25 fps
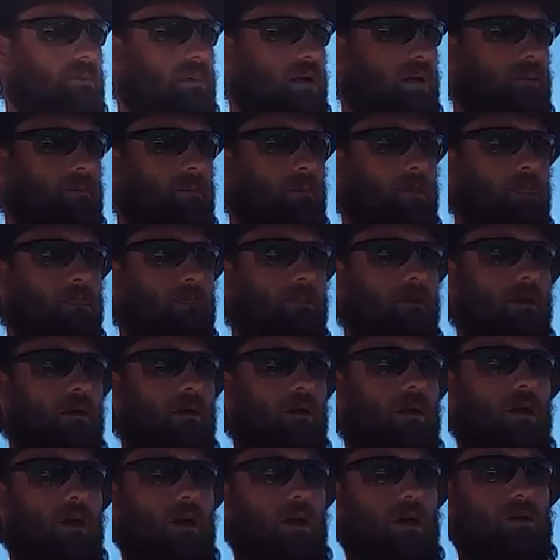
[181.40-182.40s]
but
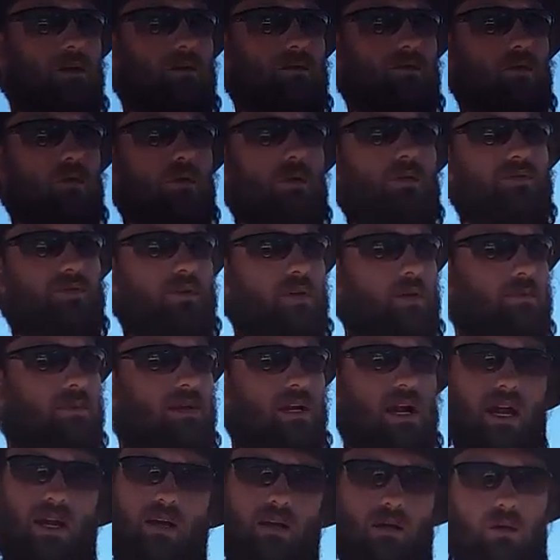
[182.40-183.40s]
the rule of thumb that
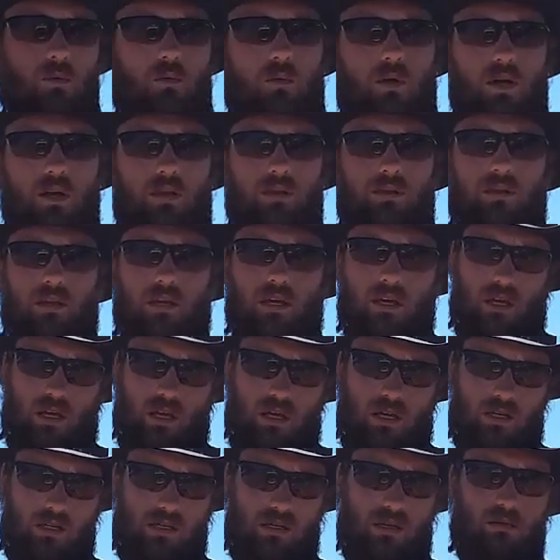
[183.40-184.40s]
I go with
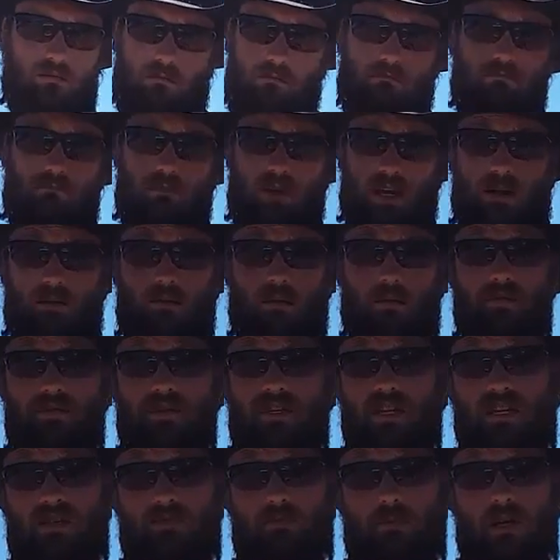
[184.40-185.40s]
is minimum
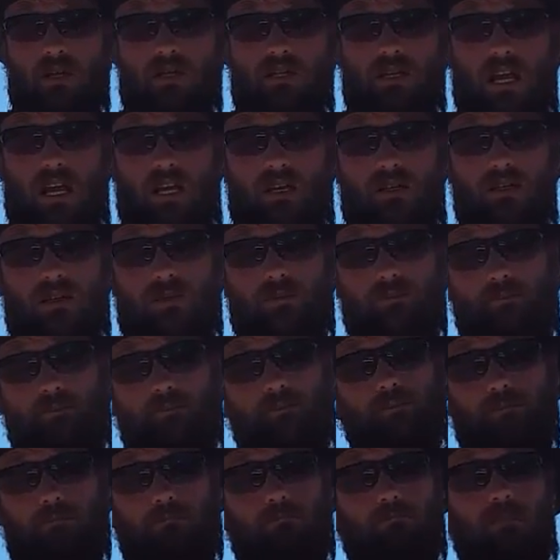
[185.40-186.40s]
6 months age,
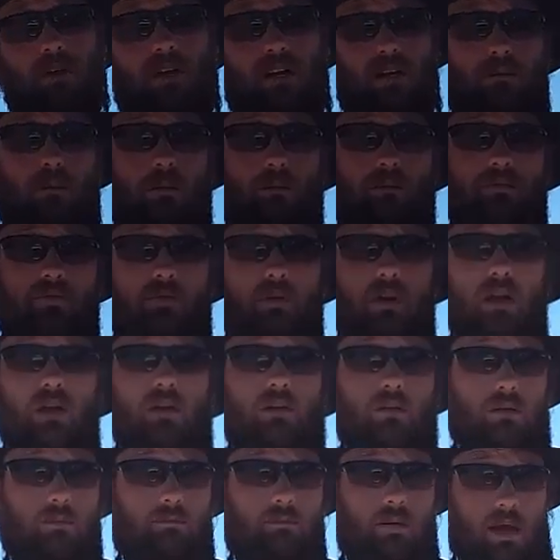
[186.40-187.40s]
minimum
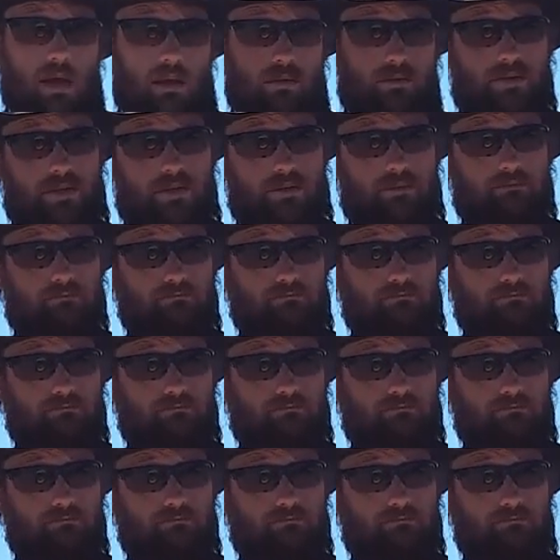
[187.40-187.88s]
300 pounds.